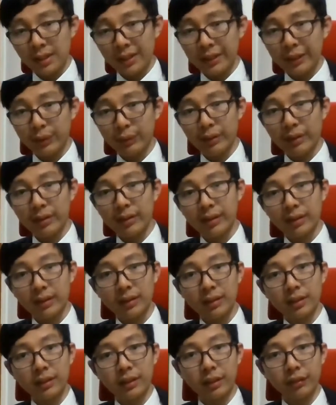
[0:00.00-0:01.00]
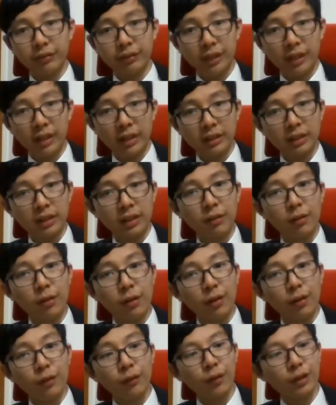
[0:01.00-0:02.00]
Do I think it deserves the Oscar
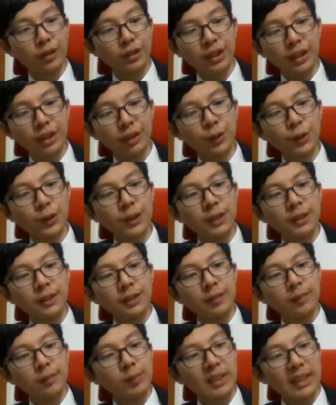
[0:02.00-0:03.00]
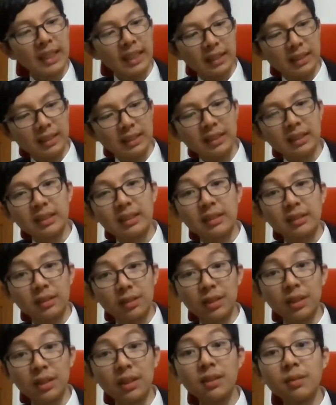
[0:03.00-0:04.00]
for a sequel? That's
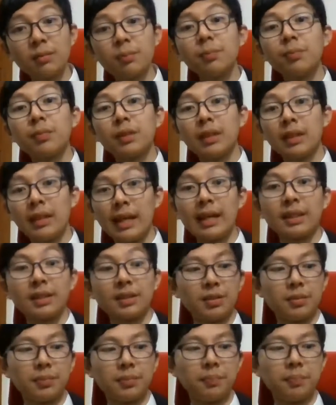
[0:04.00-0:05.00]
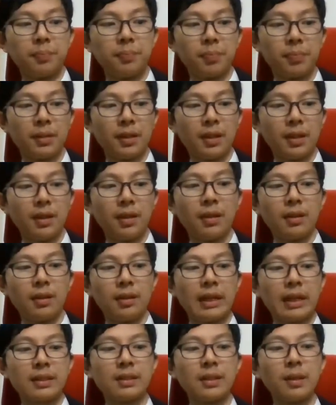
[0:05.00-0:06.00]
good. Yes.
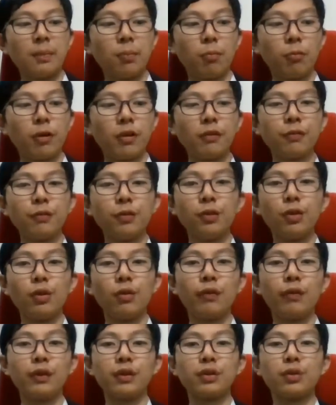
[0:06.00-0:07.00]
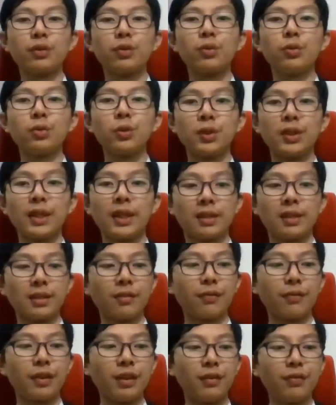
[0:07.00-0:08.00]
Next up, One Flew Over the Cuckoo's Nest,
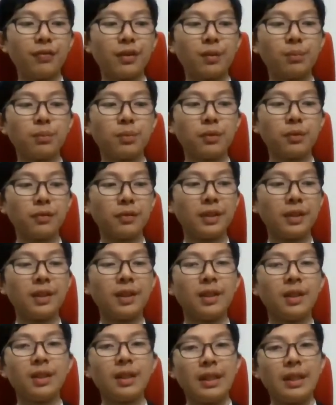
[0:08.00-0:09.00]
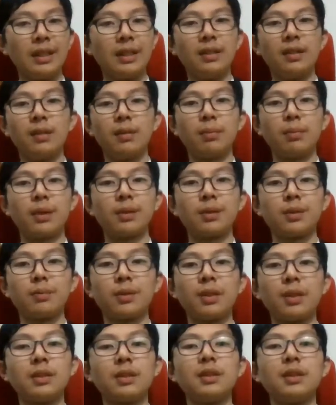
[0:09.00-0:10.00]
a very fun movie about
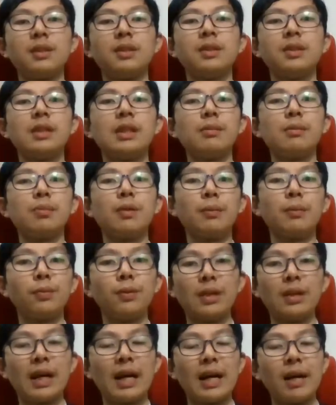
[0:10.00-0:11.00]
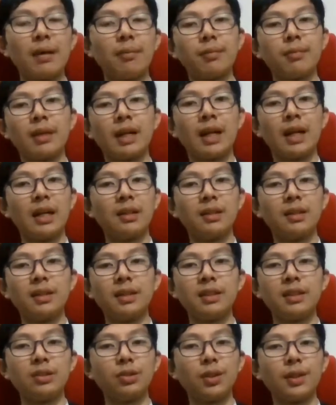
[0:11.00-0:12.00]
mentally insane people. Um, I
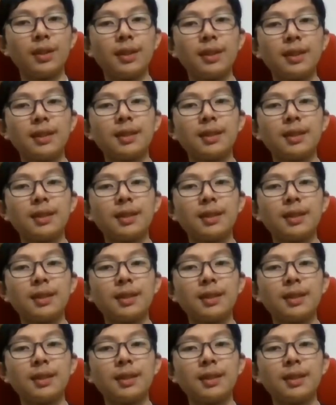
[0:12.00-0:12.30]
really enjoyed it.